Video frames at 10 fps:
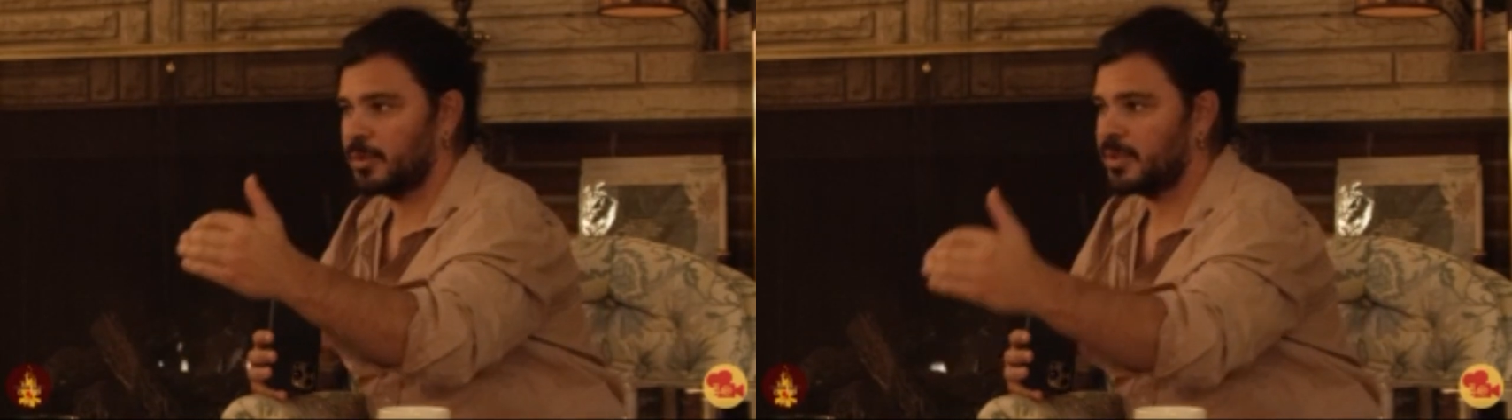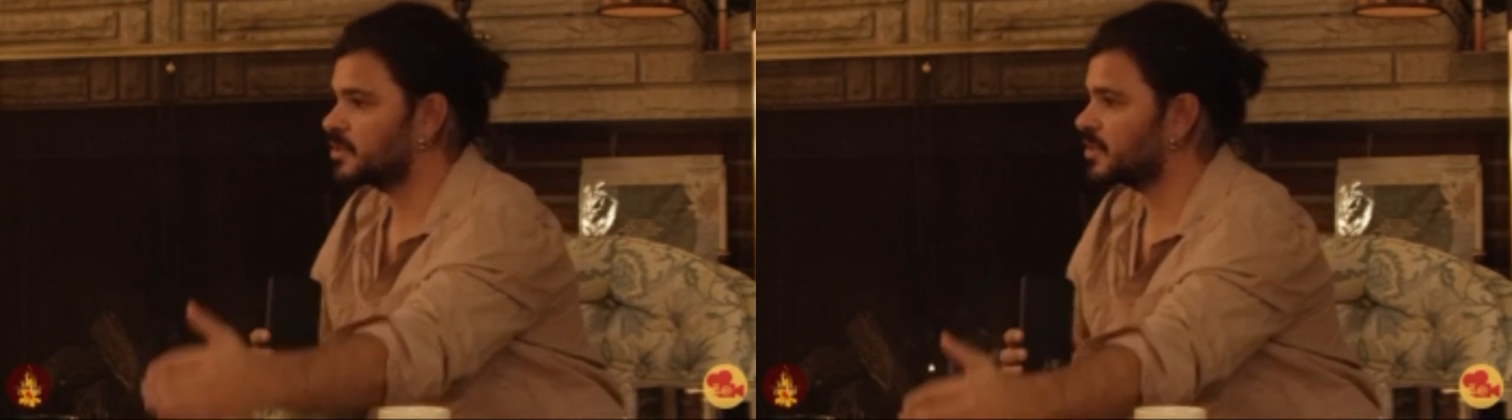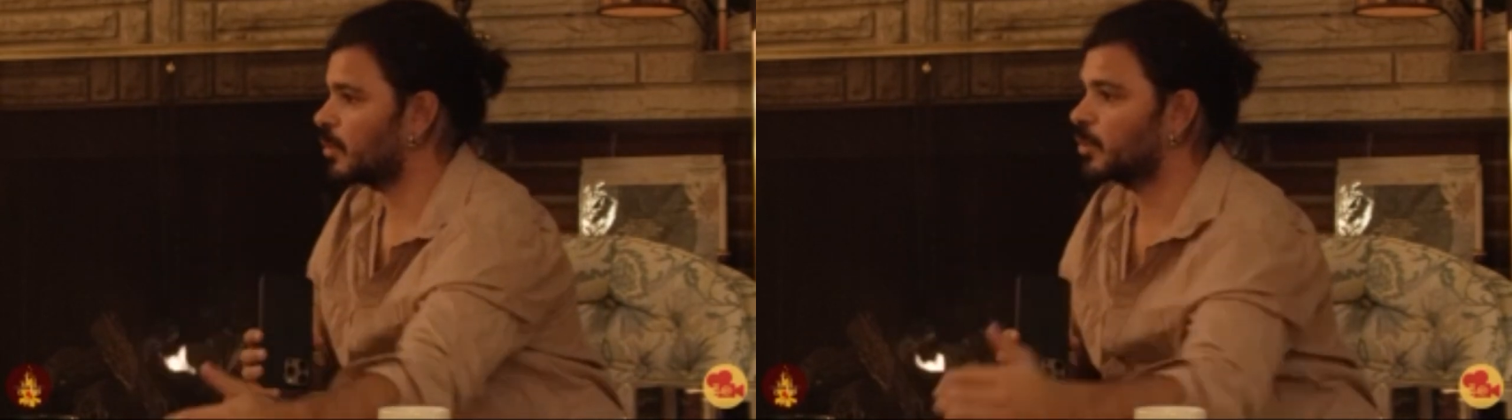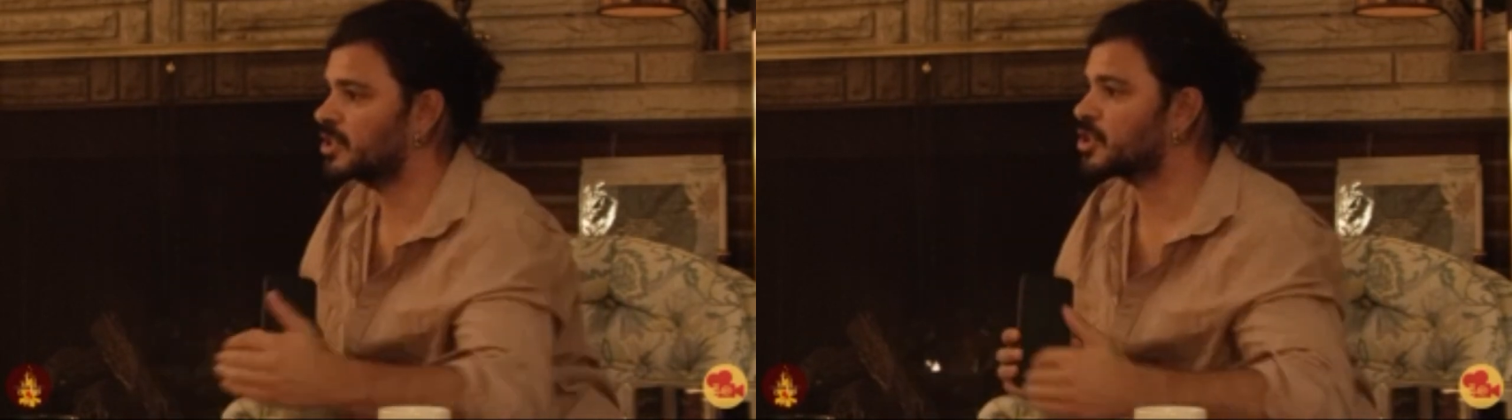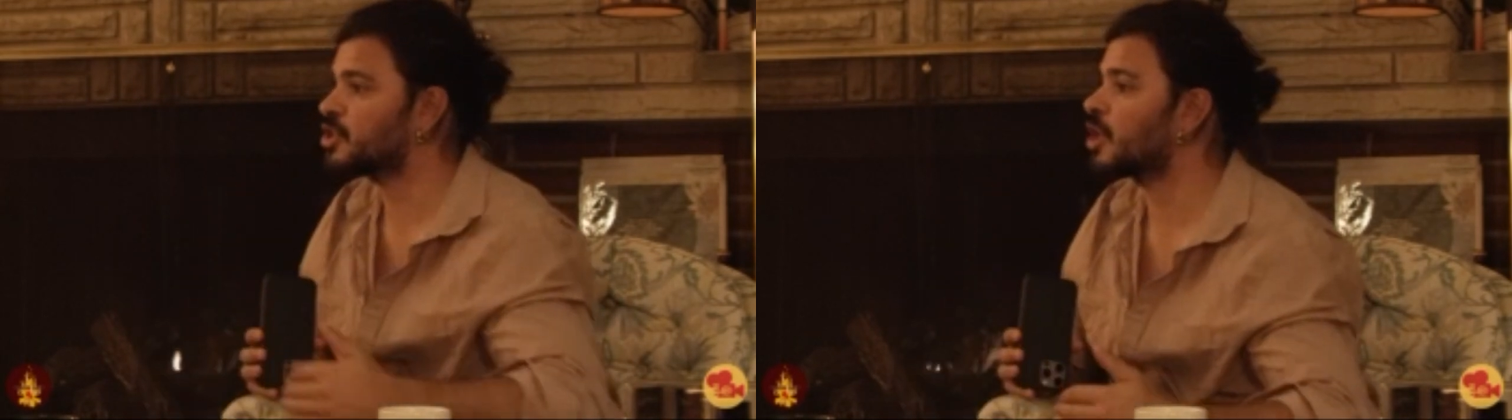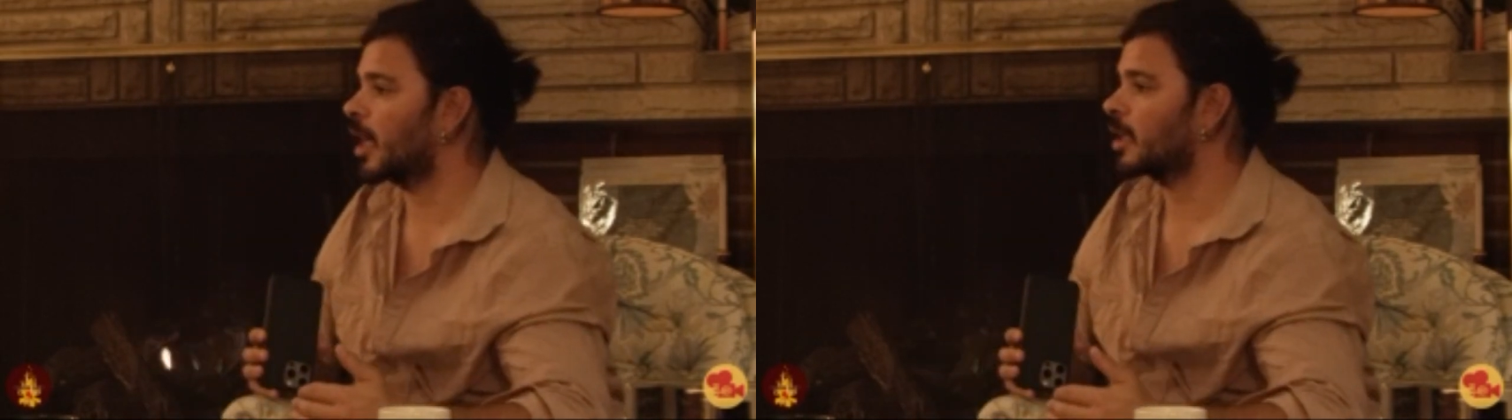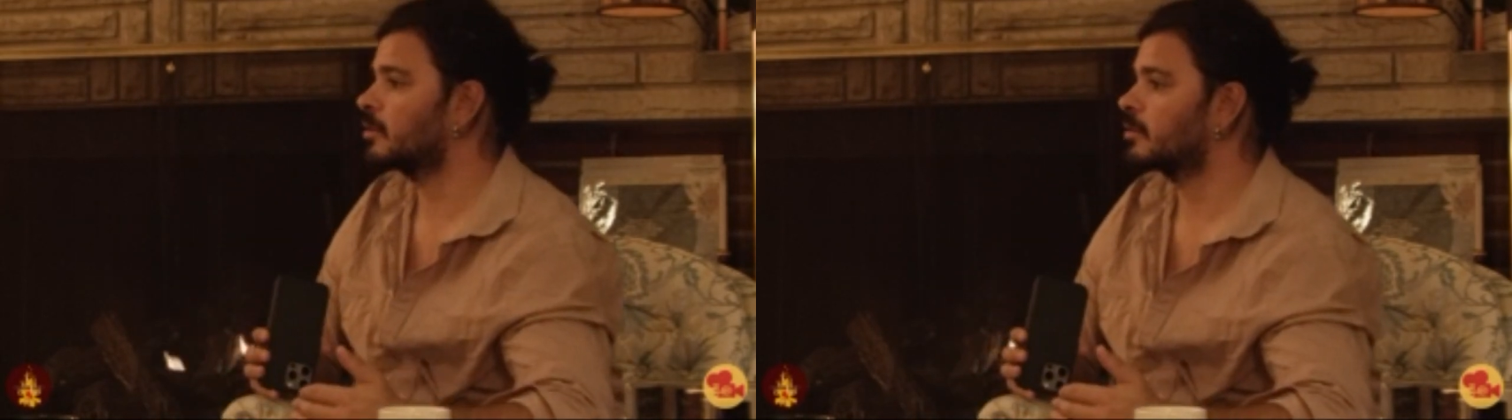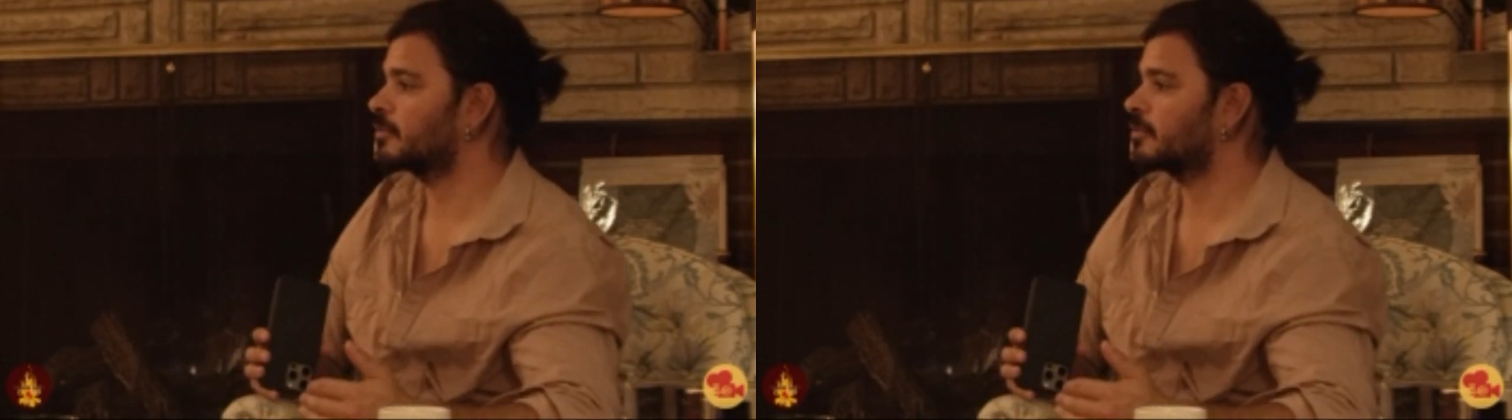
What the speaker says: reels that we just shot